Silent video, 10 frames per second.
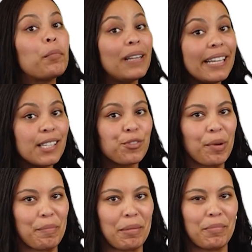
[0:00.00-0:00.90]
Please
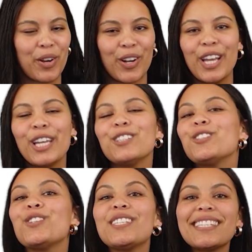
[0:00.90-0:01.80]
remember
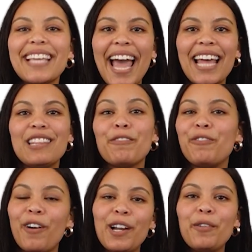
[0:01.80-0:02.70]
to scan the
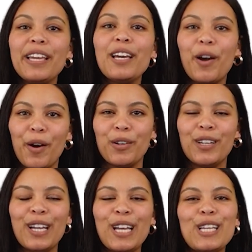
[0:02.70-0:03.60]
following
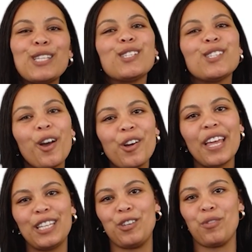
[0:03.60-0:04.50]
code so
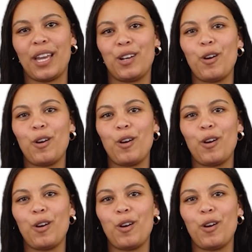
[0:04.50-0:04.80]
that you can